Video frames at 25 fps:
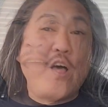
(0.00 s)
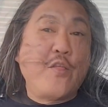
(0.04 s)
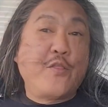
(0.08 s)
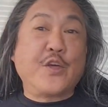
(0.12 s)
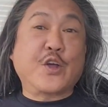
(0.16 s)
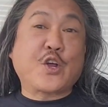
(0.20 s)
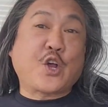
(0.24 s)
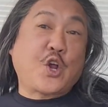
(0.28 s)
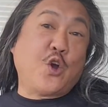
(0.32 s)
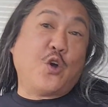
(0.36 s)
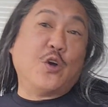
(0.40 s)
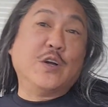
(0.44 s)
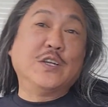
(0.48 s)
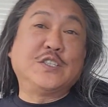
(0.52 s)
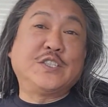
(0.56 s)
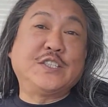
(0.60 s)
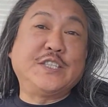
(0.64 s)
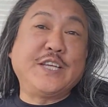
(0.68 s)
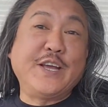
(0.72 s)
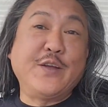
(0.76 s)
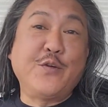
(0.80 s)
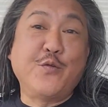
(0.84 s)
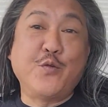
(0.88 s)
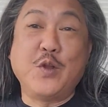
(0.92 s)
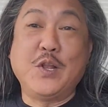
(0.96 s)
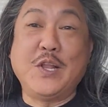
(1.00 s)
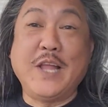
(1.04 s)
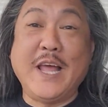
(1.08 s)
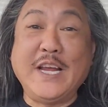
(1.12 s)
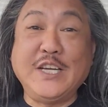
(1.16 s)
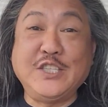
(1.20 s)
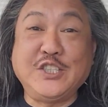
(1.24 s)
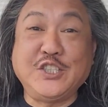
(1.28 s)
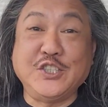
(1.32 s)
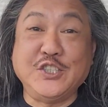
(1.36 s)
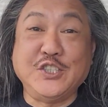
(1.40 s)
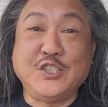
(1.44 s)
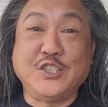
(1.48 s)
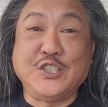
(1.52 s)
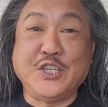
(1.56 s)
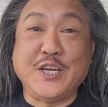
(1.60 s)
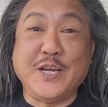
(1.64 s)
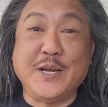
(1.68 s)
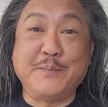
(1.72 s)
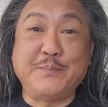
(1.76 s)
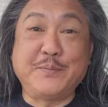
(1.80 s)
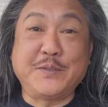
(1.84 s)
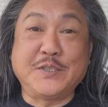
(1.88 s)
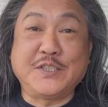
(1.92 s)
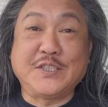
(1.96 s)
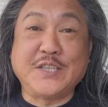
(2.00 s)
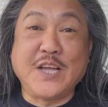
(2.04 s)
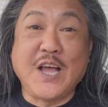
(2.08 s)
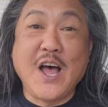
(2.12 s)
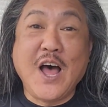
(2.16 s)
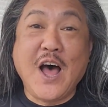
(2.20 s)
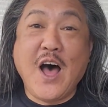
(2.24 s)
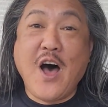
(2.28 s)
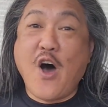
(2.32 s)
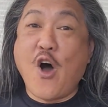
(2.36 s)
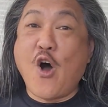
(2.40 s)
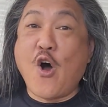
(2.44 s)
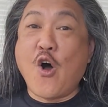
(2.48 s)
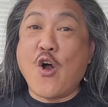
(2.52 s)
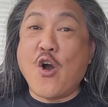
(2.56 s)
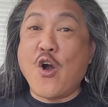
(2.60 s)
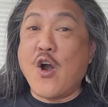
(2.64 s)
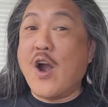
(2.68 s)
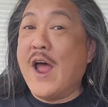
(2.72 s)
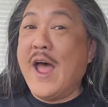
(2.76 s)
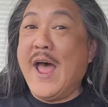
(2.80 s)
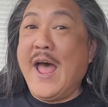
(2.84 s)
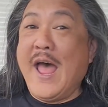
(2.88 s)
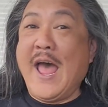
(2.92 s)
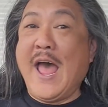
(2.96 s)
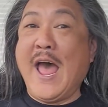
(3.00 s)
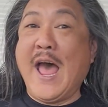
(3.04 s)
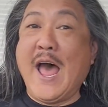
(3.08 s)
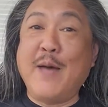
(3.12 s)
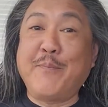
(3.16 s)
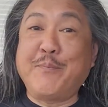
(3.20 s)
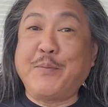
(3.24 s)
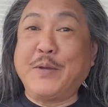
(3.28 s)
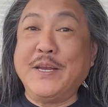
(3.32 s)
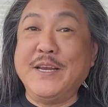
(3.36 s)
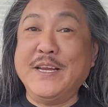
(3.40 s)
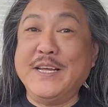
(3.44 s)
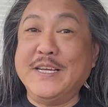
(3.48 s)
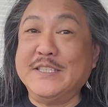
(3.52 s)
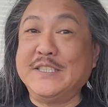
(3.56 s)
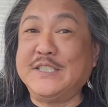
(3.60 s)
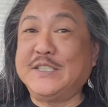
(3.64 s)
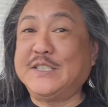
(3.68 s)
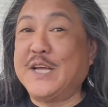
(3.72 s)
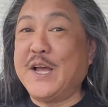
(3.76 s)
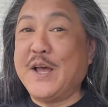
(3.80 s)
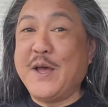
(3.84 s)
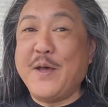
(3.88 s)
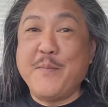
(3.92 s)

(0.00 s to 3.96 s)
The currency in relationships are happiness,